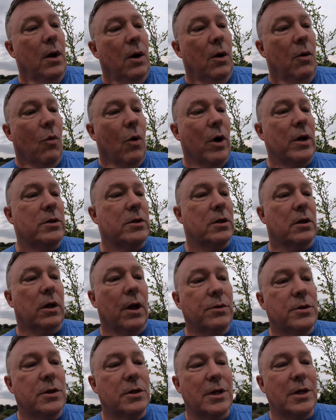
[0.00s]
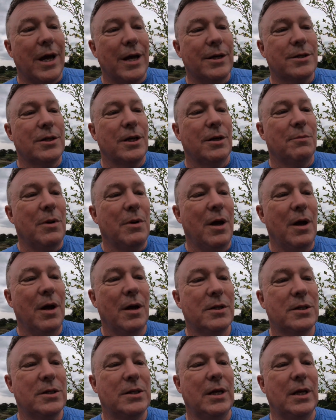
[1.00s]
What is the closest SM
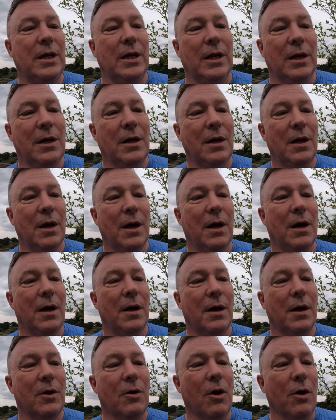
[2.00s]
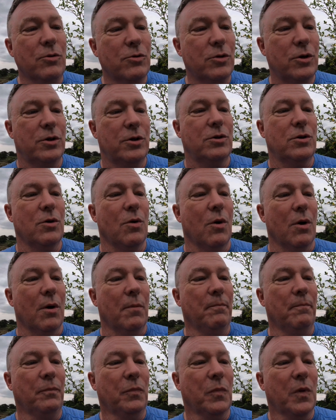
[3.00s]
City grocery store?
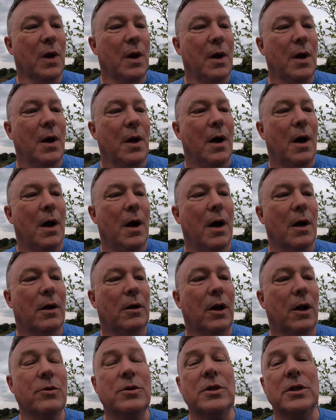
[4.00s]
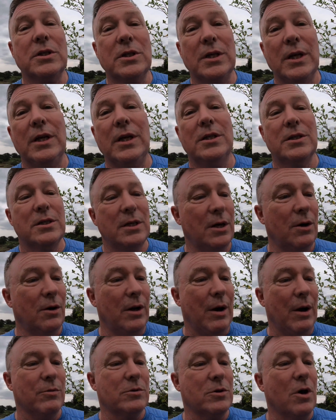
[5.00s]
Closest city center?
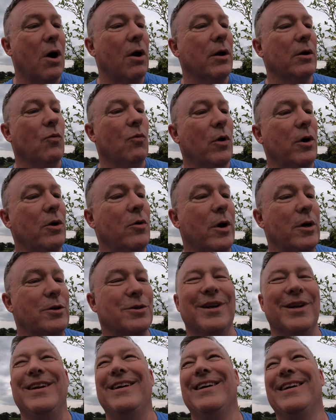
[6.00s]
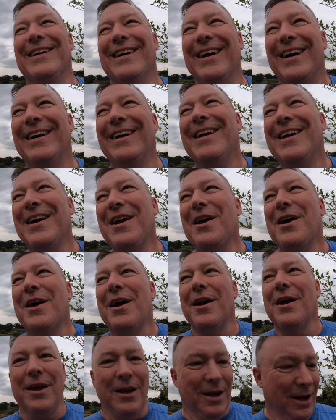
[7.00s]
That was all in one question.
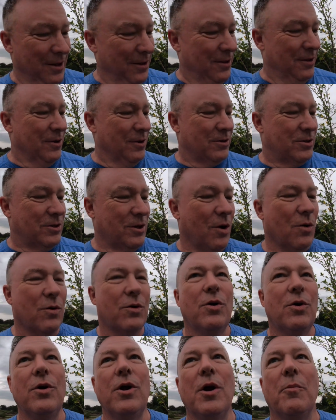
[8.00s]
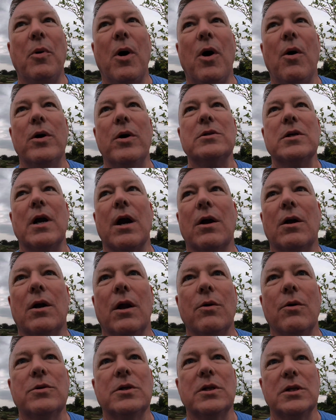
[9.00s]
Yeah, so Coyupo is our
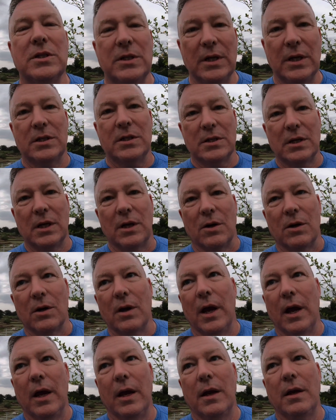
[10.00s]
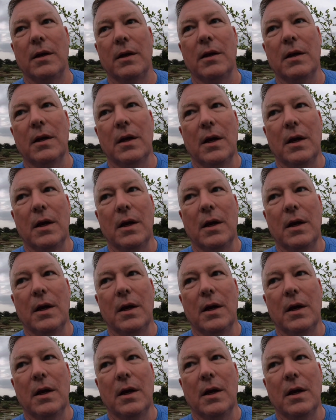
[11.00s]
closest city center, and